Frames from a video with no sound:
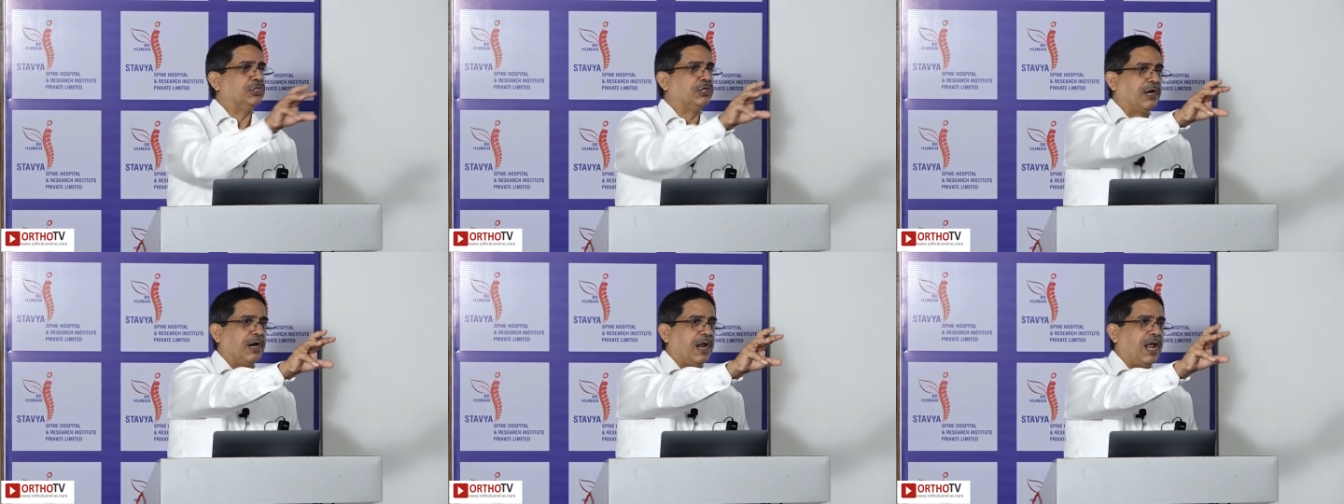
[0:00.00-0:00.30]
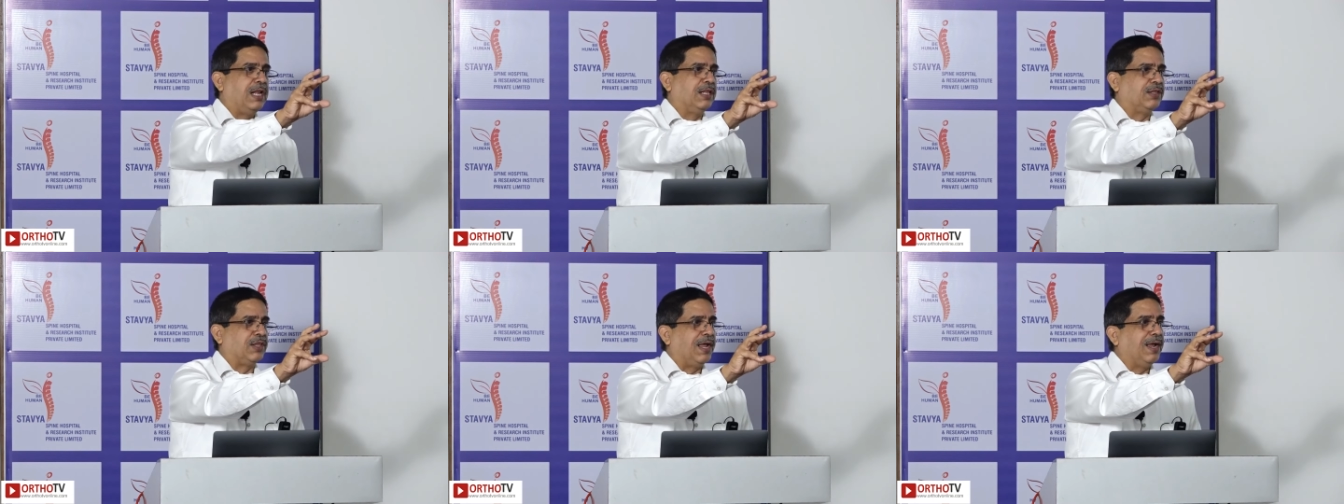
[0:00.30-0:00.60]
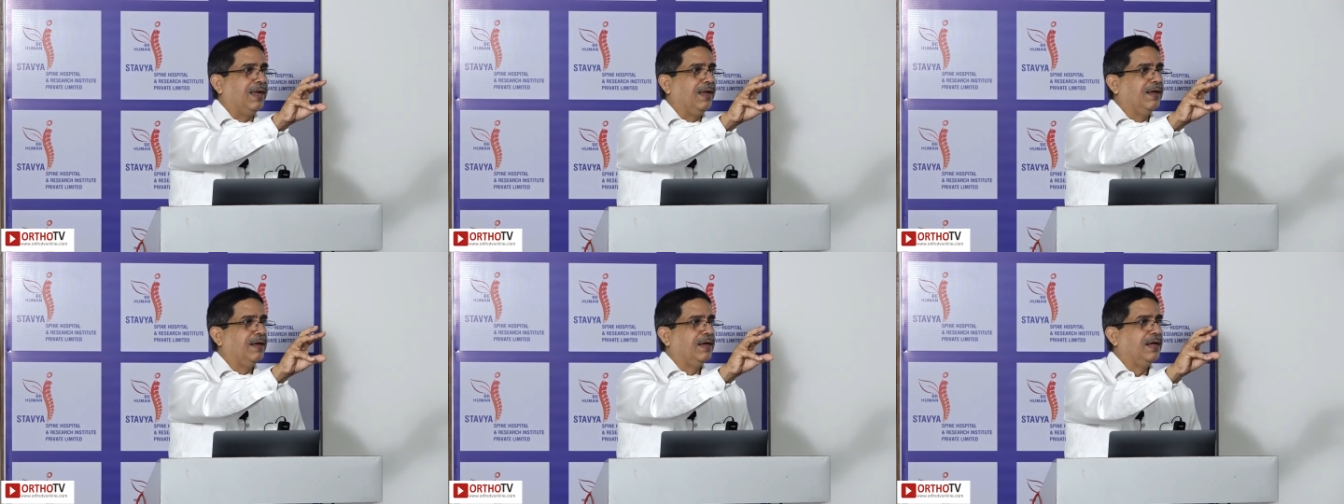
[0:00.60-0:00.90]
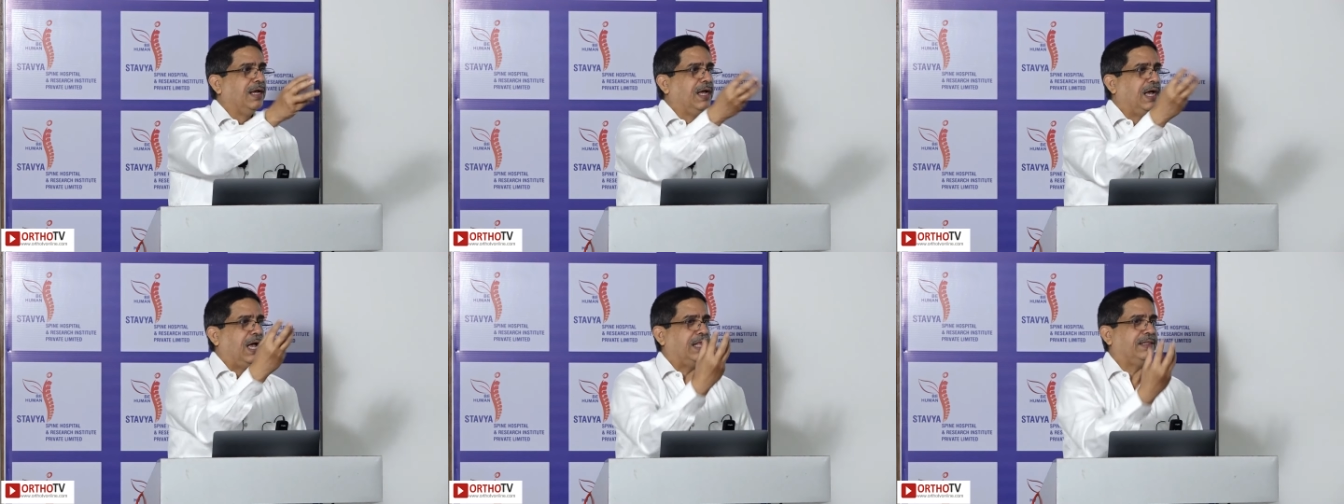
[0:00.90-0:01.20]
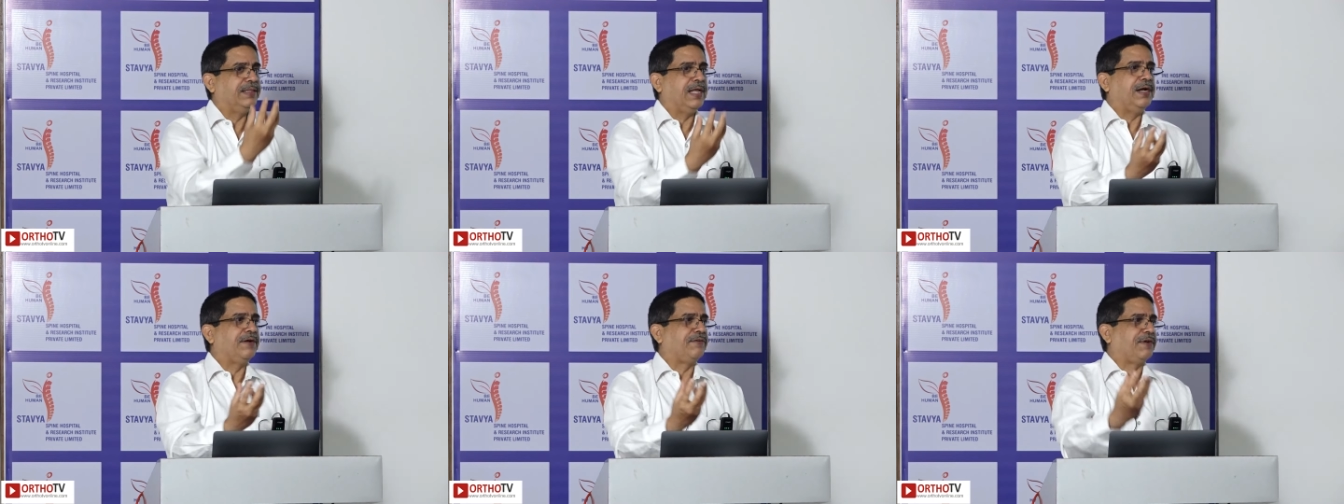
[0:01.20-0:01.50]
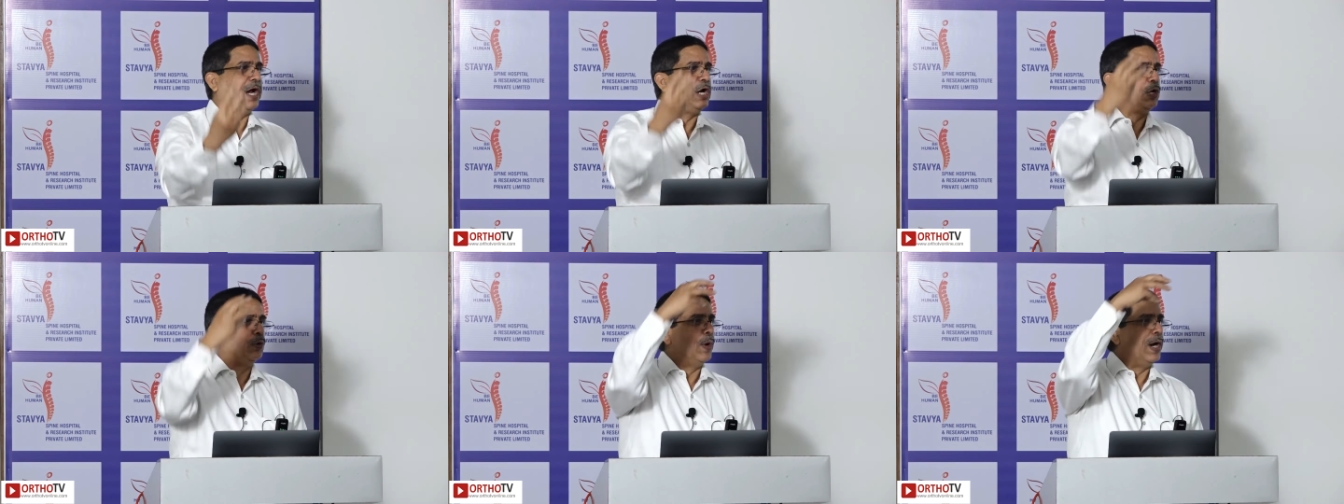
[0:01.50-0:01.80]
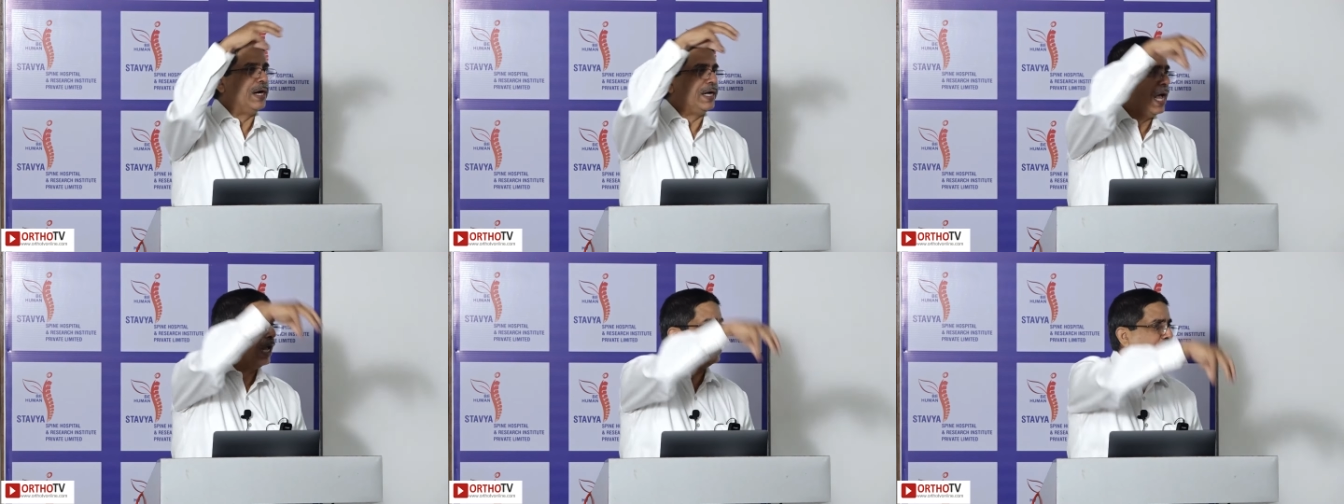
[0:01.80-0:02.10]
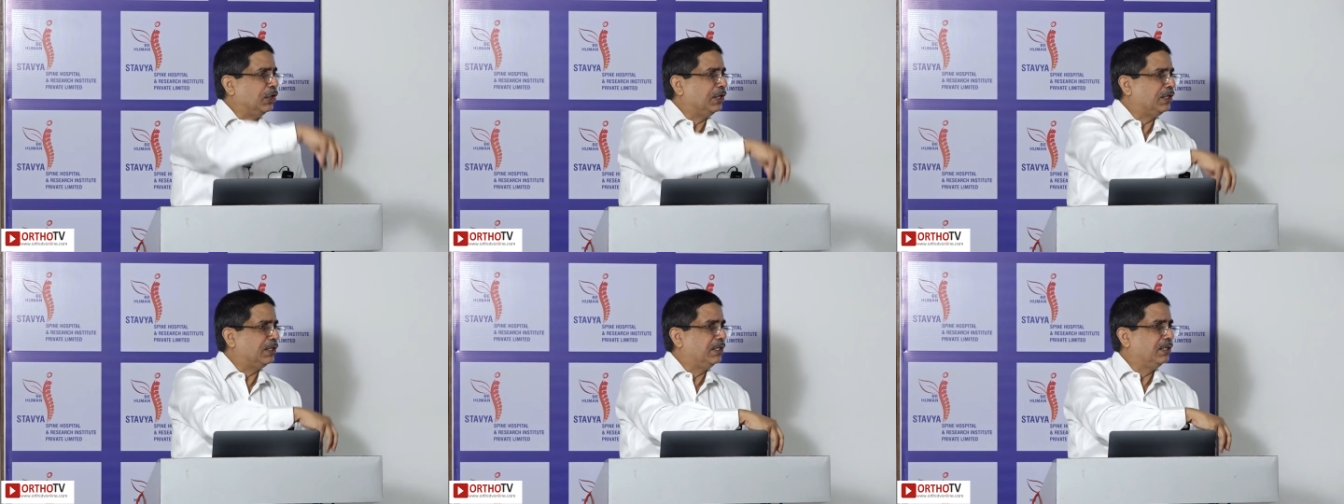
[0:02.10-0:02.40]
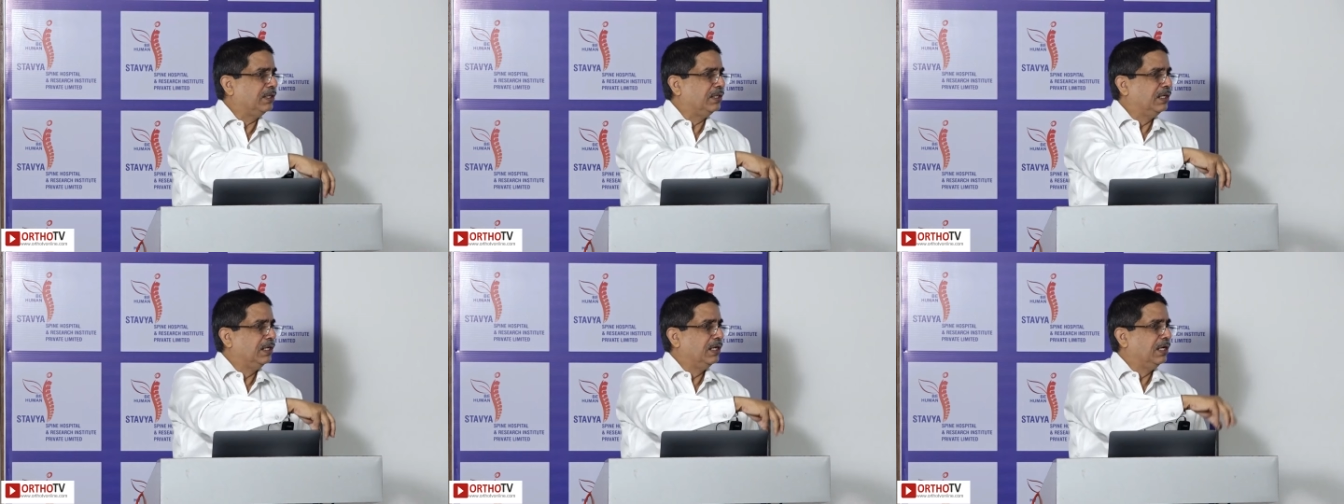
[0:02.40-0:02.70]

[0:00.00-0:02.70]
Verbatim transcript: sterile thing, and then try to attach it.